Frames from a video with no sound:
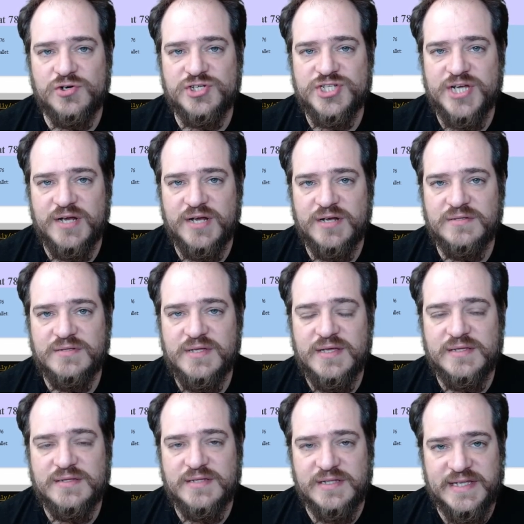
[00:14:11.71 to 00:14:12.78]
channel.
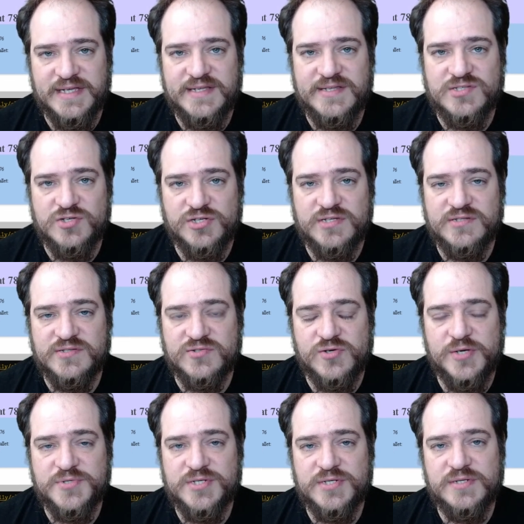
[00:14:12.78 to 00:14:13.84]
The link is on the
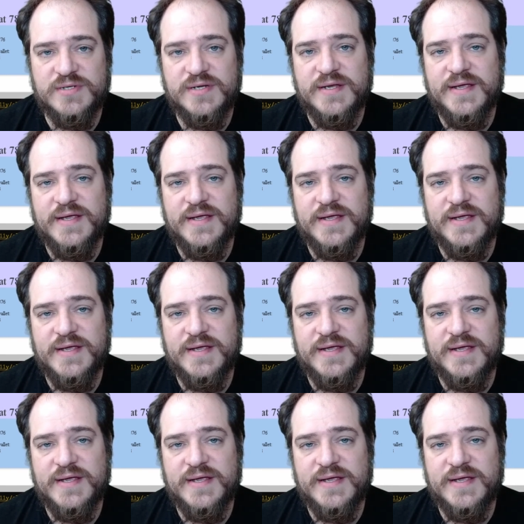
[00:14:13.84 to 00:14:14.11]
description.